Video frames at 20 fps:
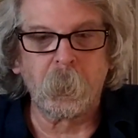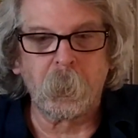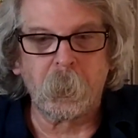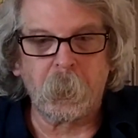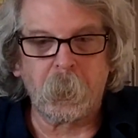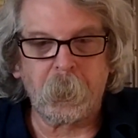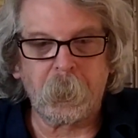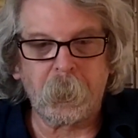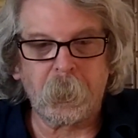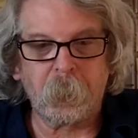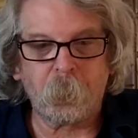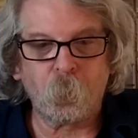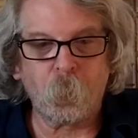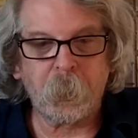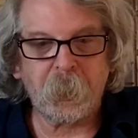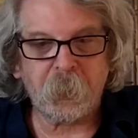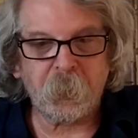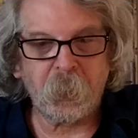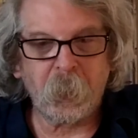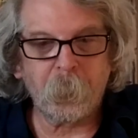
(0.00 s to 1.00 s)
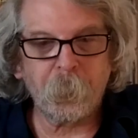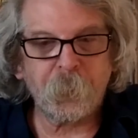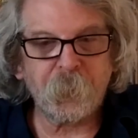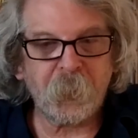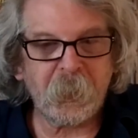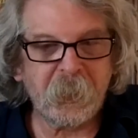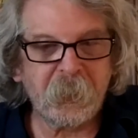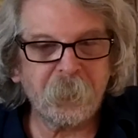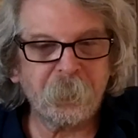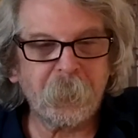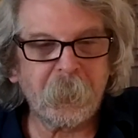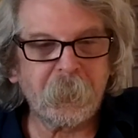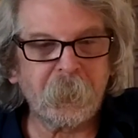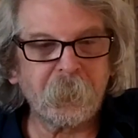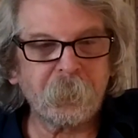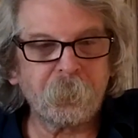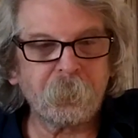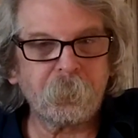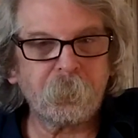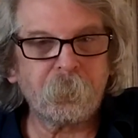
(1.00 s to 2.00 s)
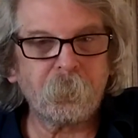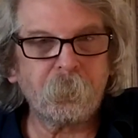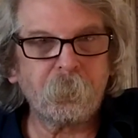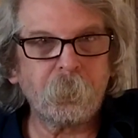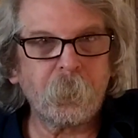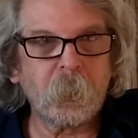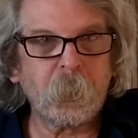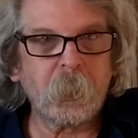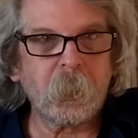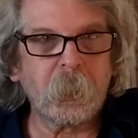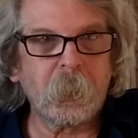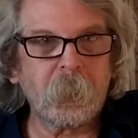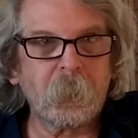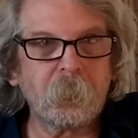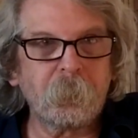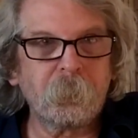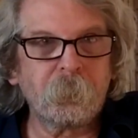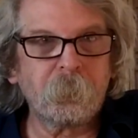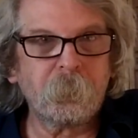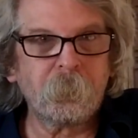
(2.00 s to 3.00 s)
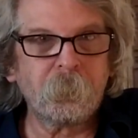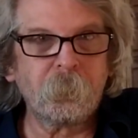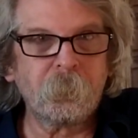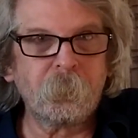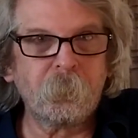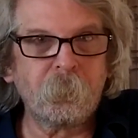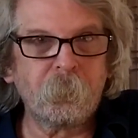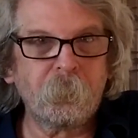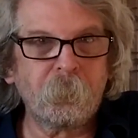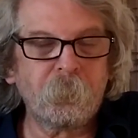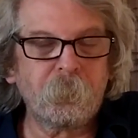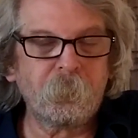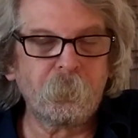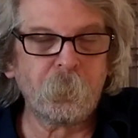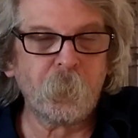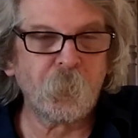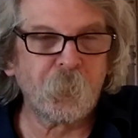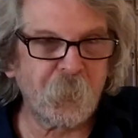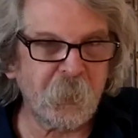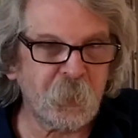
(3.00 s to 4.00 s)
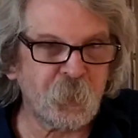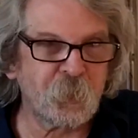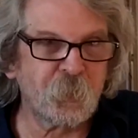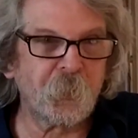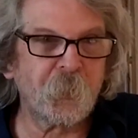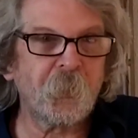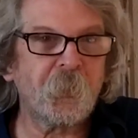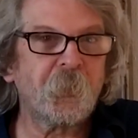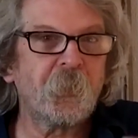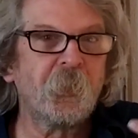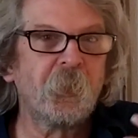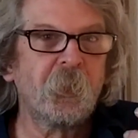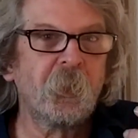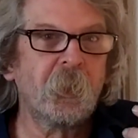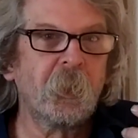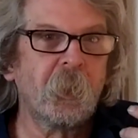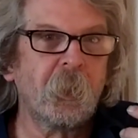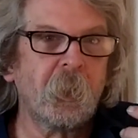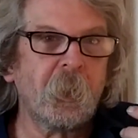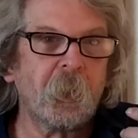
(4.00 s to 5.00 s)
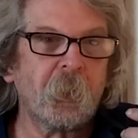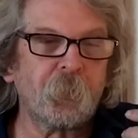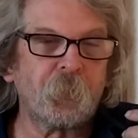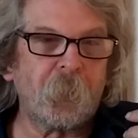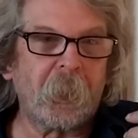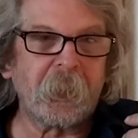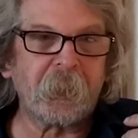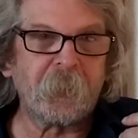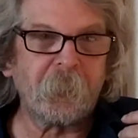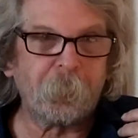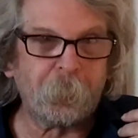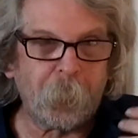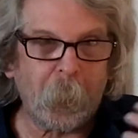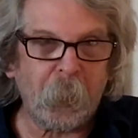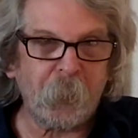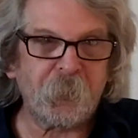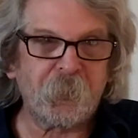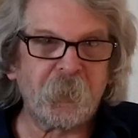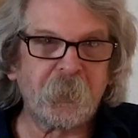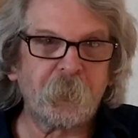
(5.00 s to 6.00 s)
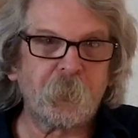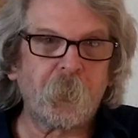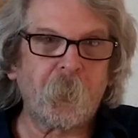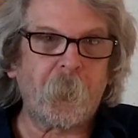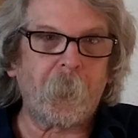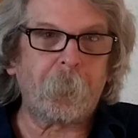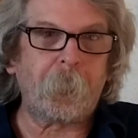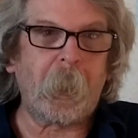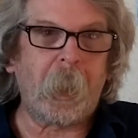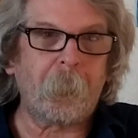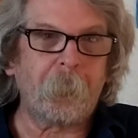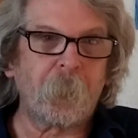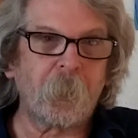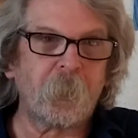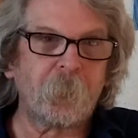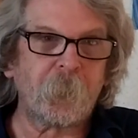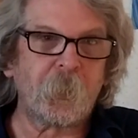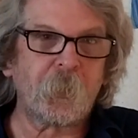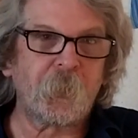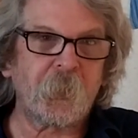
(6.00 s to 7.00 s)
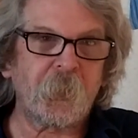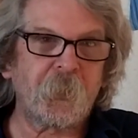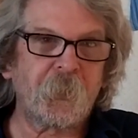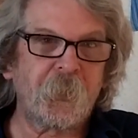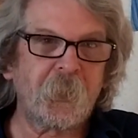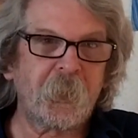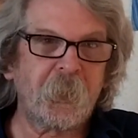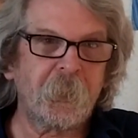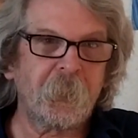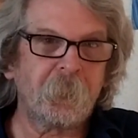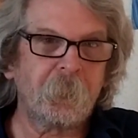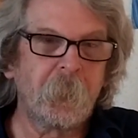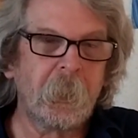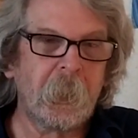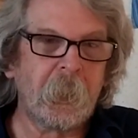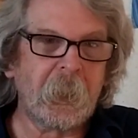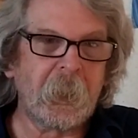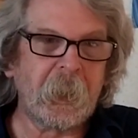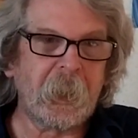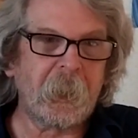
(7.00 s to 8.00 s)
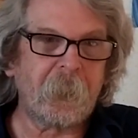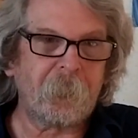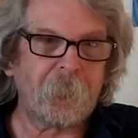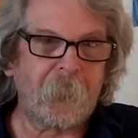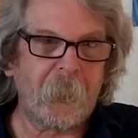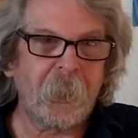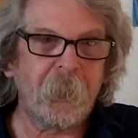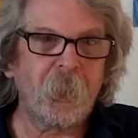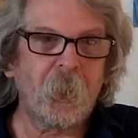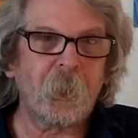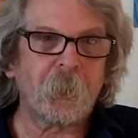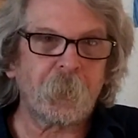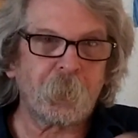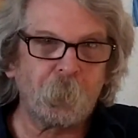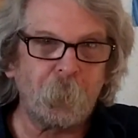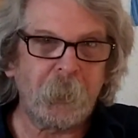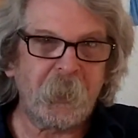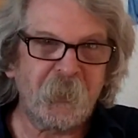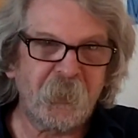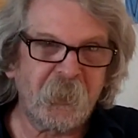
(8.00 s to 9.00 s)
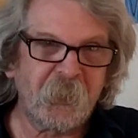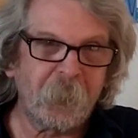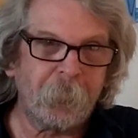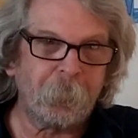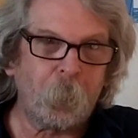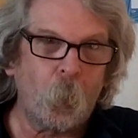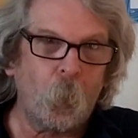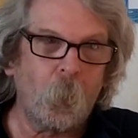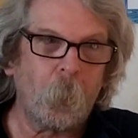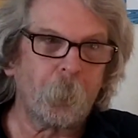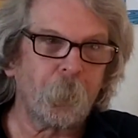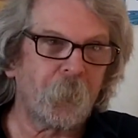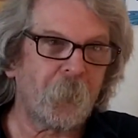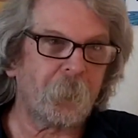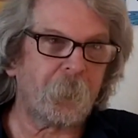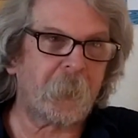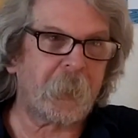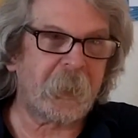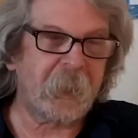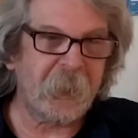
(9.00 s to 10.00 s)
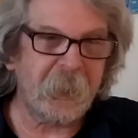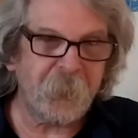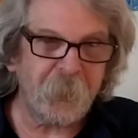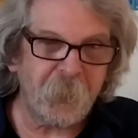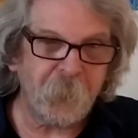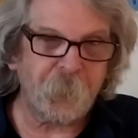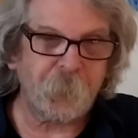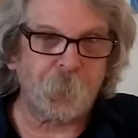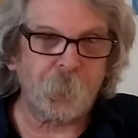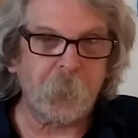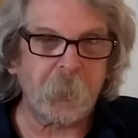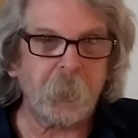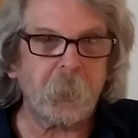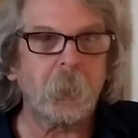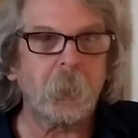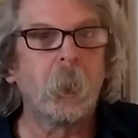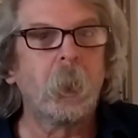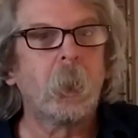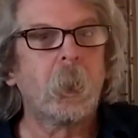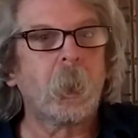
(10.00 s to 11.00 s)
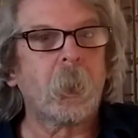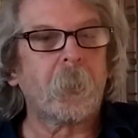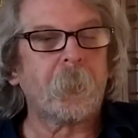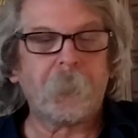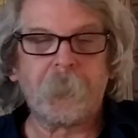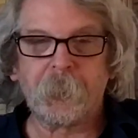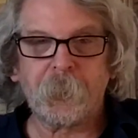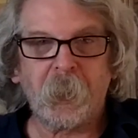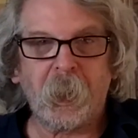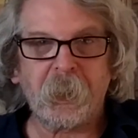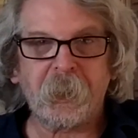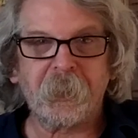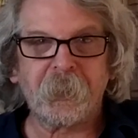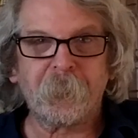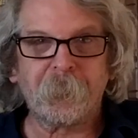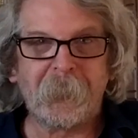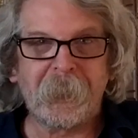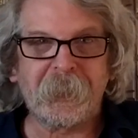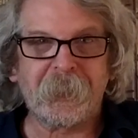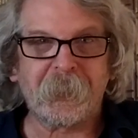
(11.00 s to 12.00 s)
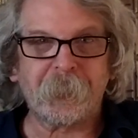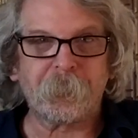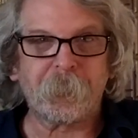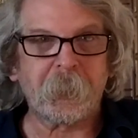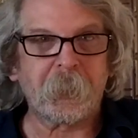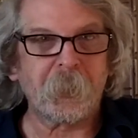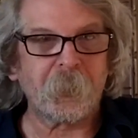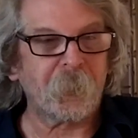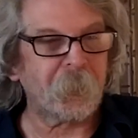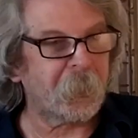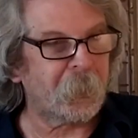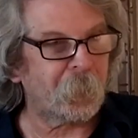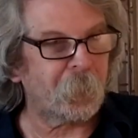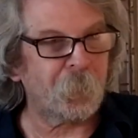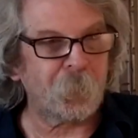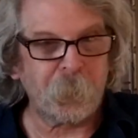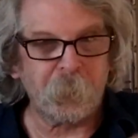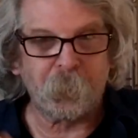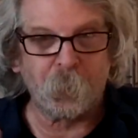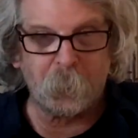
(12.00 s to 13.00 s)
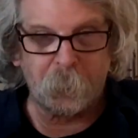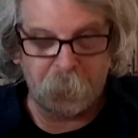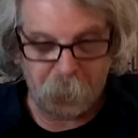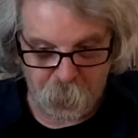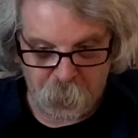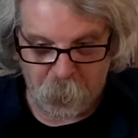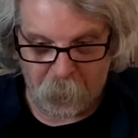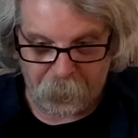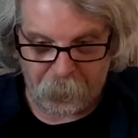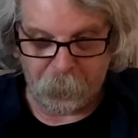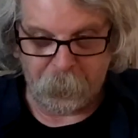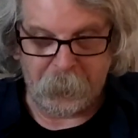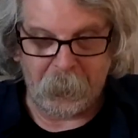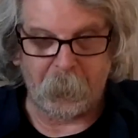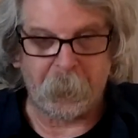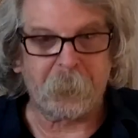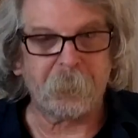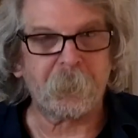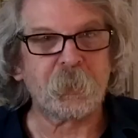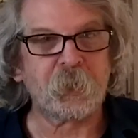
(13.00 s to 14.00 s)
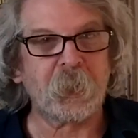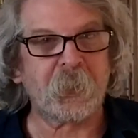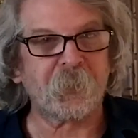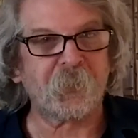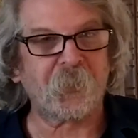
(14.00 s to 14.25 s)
Uh, when it comes to independent uh, musicians trying to bust into the popular music scene, if they aren't greasing the palms of the industry, they're not going to make it because the industry is going to shut them down every chance they